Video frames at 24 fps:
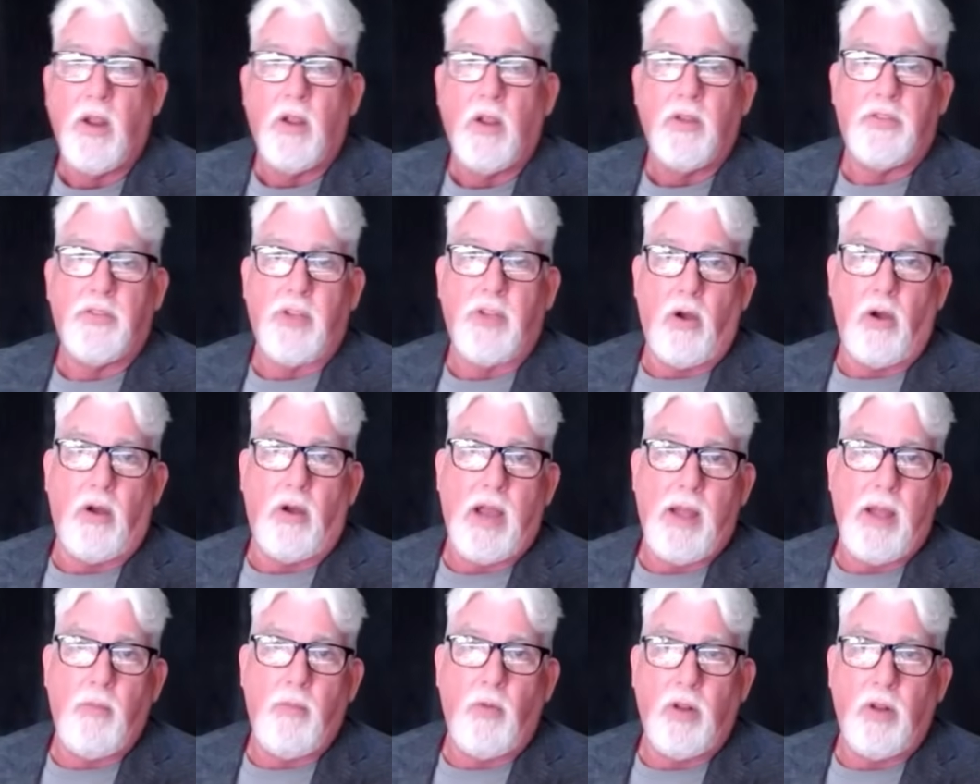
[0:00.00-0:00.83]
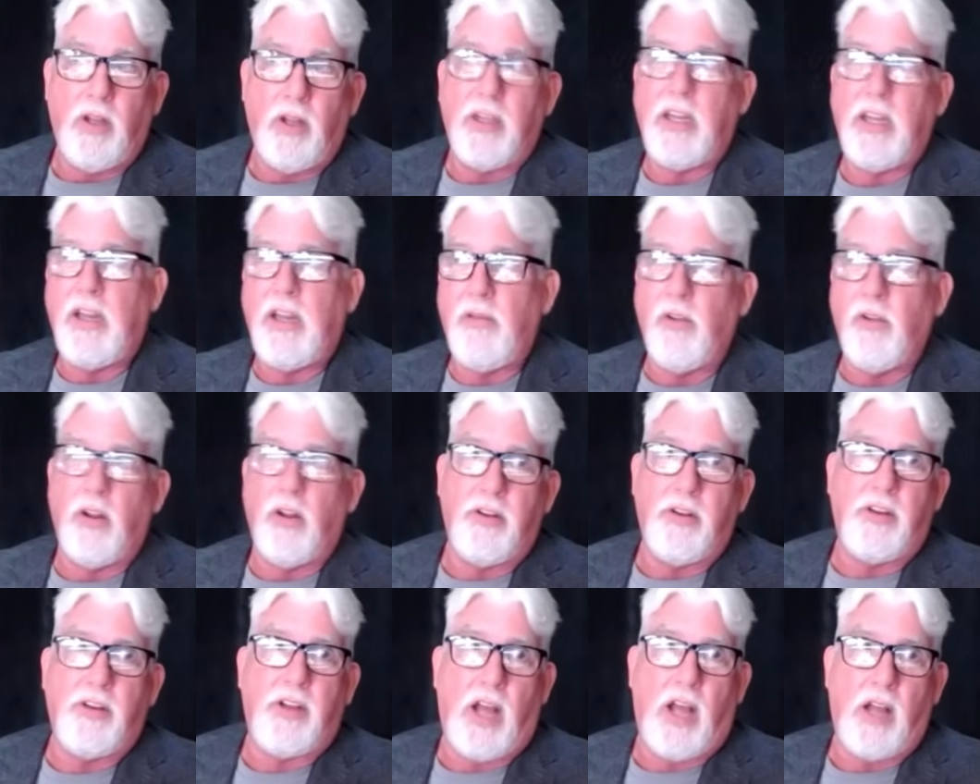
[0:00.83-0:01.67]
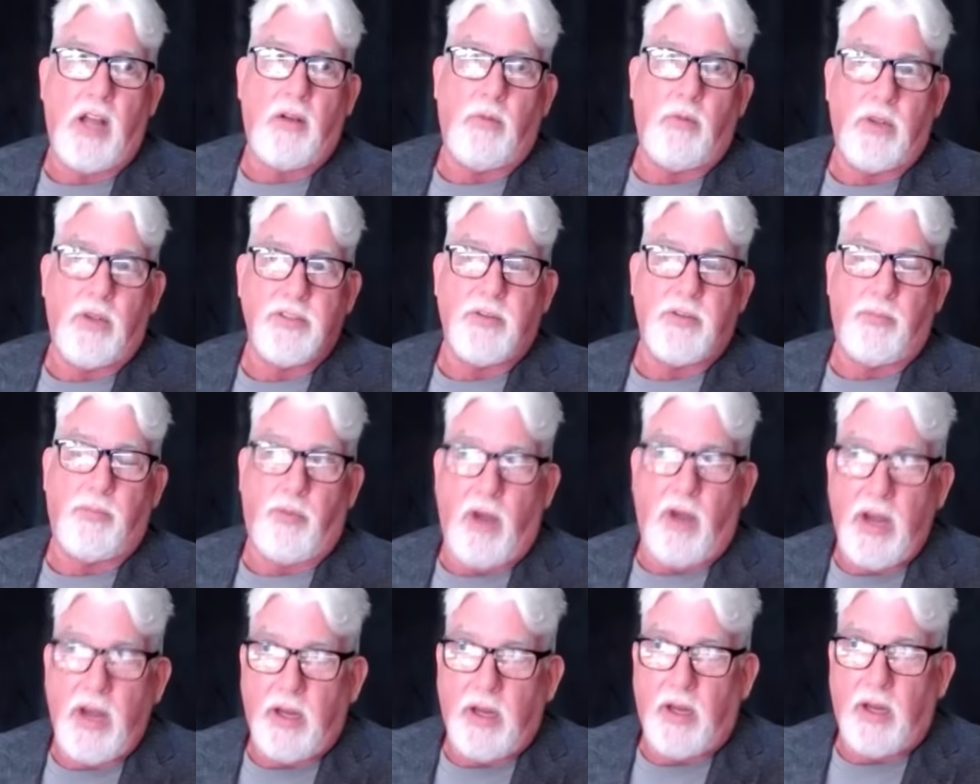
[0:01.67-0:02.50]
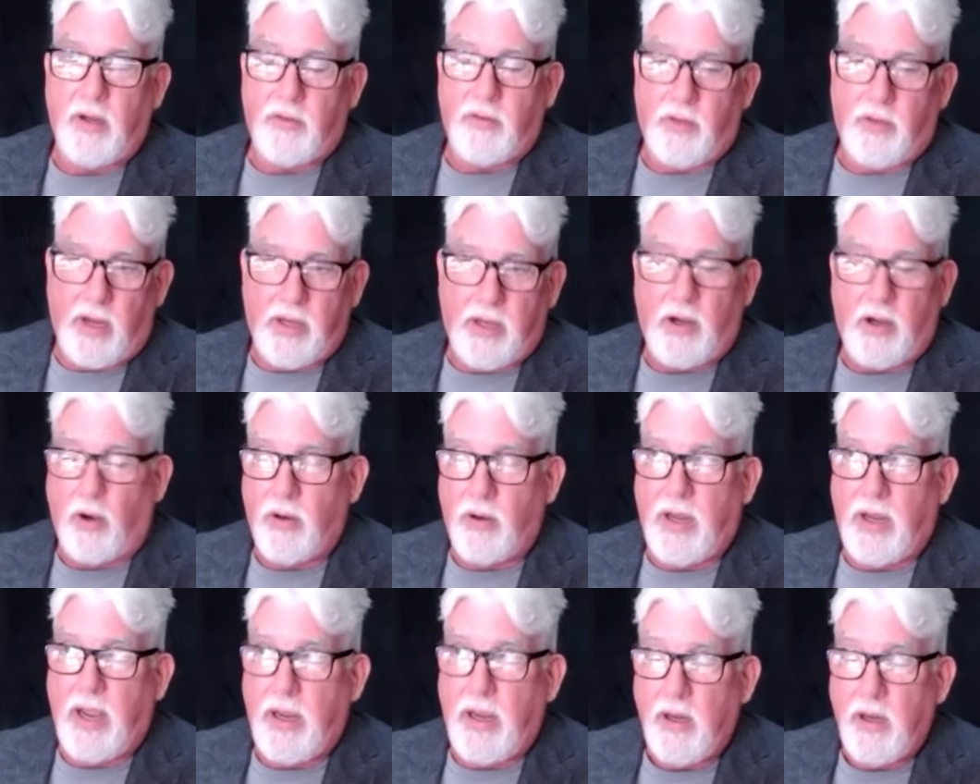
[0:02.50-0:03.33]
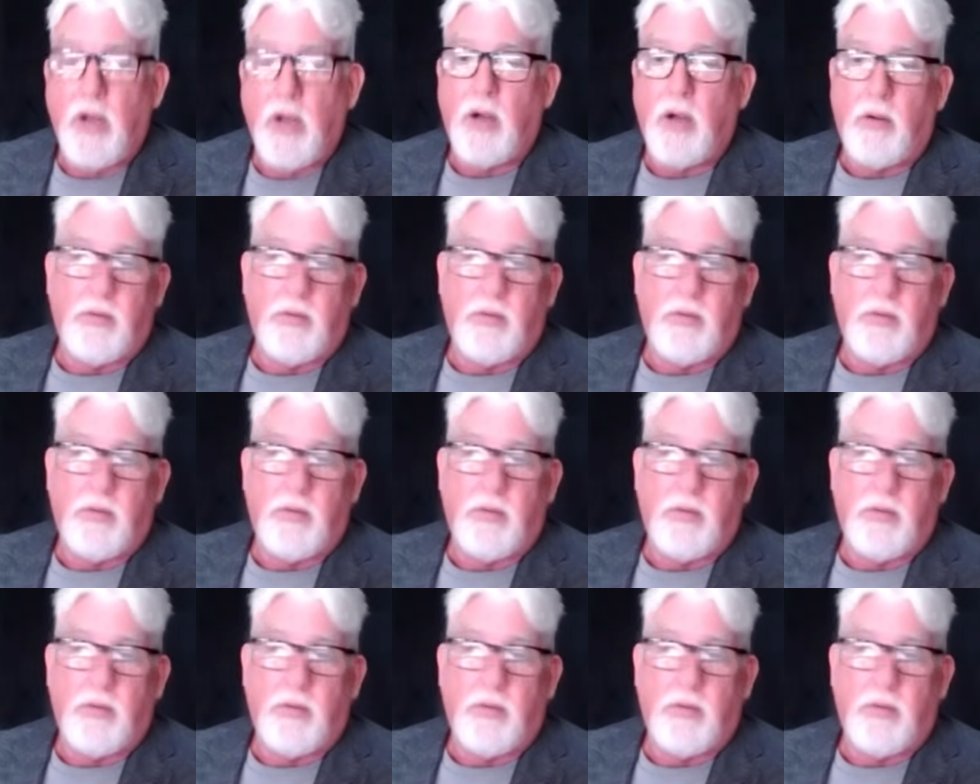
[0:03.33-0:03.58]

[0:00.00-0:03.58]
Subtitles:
So I'm willing, even though the dollar wasn't breaking, it's like, okay,